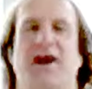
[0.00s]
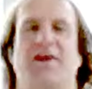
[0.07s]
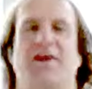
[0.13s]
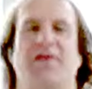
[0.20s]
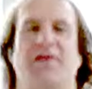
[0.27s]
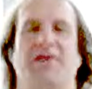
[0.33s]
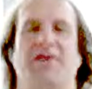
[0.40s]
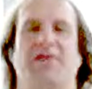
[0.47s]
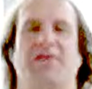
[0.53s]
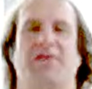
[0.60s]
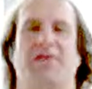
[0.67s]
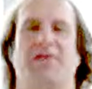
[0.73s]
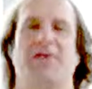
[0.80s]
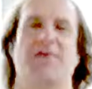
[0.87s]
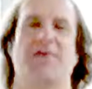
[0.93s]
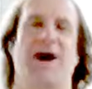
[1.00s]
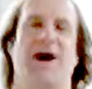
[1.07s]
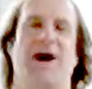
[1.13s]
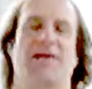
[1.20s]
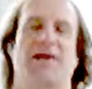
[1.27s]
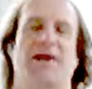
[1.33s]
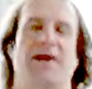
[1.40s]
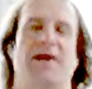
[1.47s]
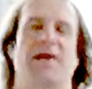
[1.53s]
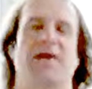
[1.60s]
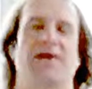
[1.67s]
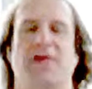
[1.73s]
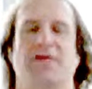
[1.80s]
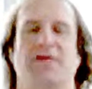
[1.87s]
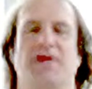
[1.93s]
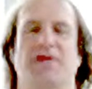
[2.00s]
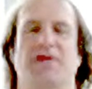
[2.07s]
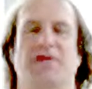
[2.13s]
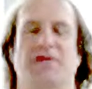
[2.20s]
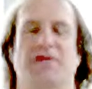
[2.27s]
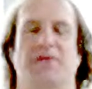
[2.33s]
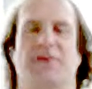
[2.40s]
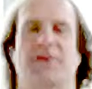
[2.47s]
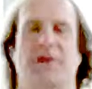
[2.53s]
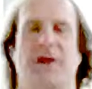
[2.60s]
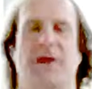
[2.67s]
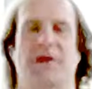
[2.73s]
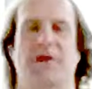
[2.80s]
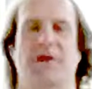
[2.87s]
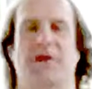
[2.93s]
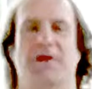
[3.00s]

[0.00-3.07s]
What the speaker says: off for remodeling, renovation of some sort.